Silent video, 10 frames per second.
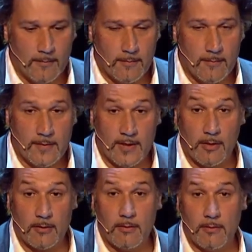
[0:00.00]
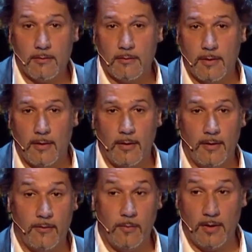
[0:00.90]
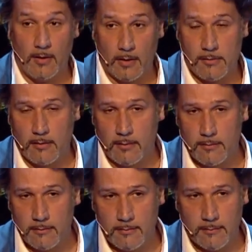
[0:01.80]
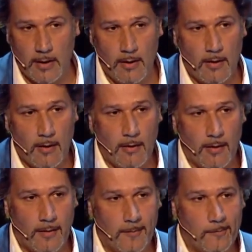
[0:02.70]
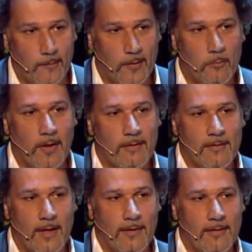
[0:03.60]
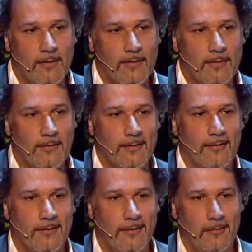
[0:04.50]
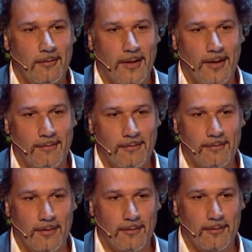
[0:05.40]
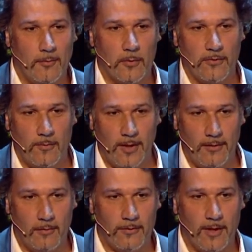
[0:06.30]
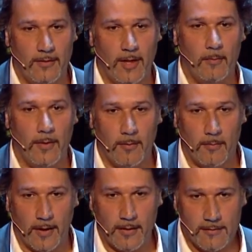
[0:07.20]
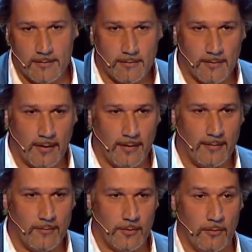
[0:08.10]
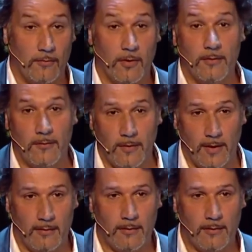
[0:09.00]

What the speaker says: Second is bidirectional. It means that you have the possibility to send uplink packets, so from the field